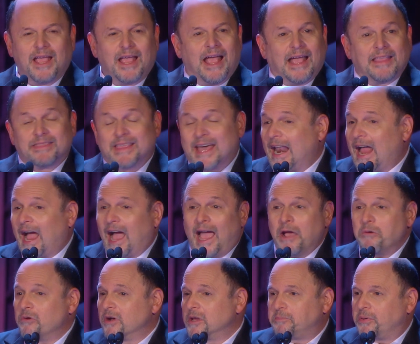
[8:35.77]
that I
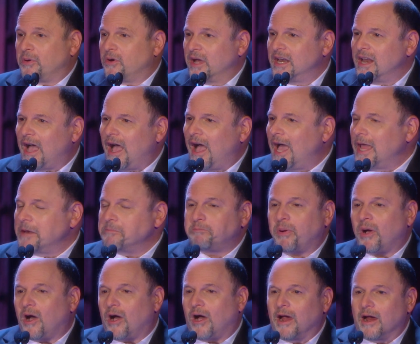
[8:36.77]
would put on
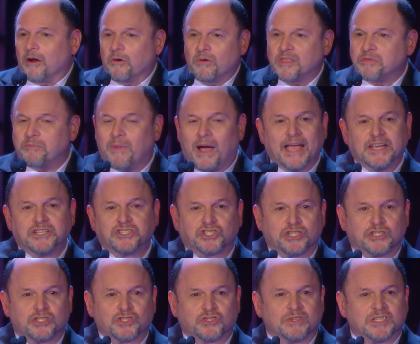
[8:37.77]
par with my
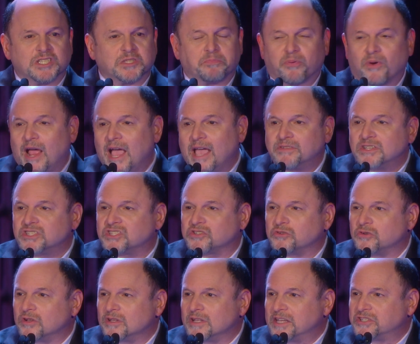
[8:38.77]
children's private
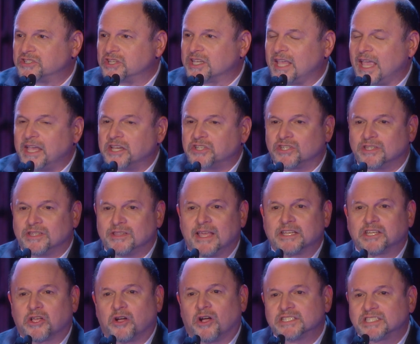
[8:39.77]
school education
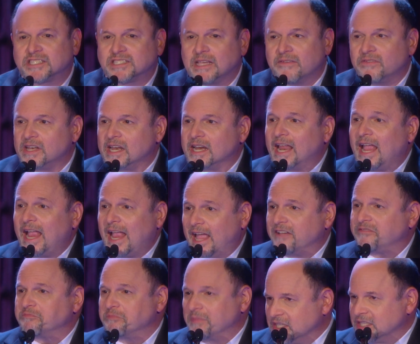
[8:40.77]
that costs
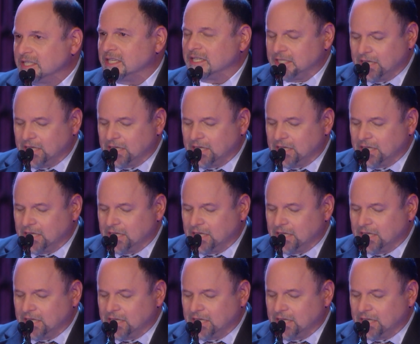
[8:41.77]
$7.5 million.